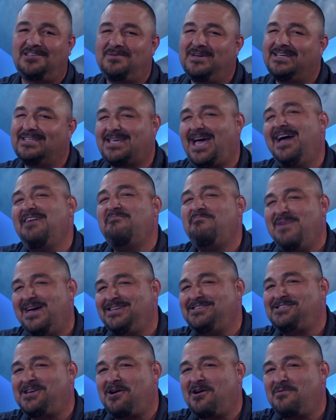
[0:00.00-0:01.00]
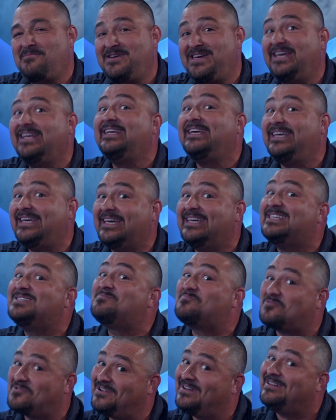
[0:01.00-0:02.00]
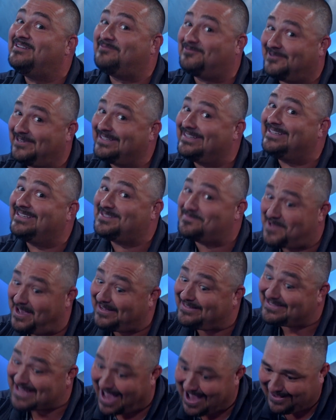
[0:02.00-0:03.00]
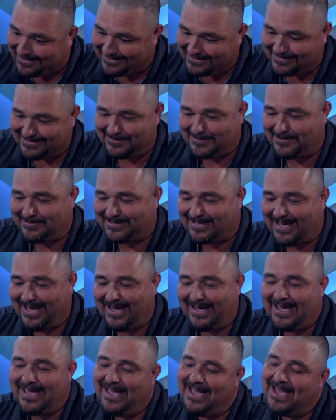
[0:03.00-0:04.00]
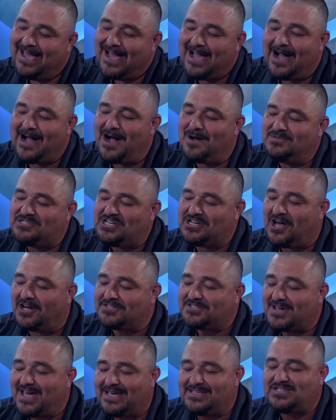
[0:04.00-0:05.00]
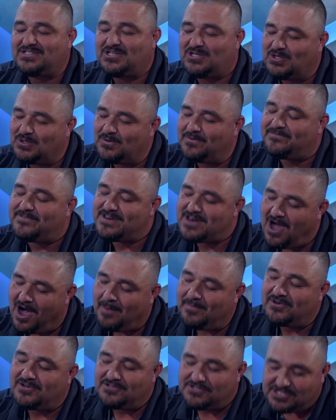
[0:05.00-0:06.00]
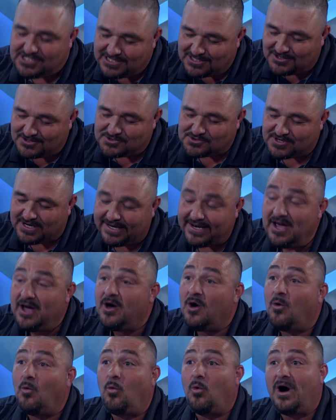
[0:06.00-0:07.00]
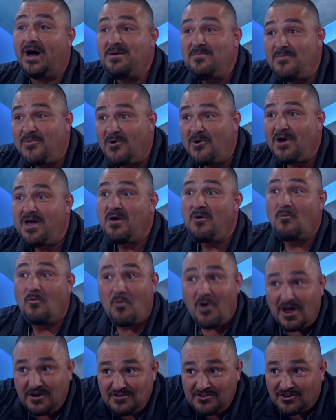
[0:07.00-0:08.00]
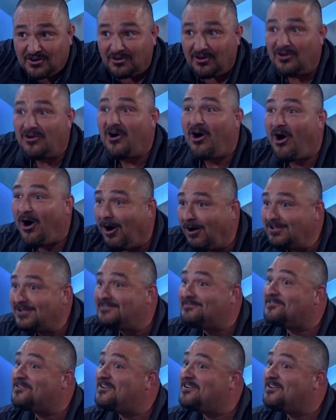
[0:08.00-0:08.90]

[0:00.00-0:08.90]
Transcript: because I've met Jeremy and he is pretty freaking spectacular, okay? She also has 2 phenomenal children, 1 boy, 1 girl, Oliver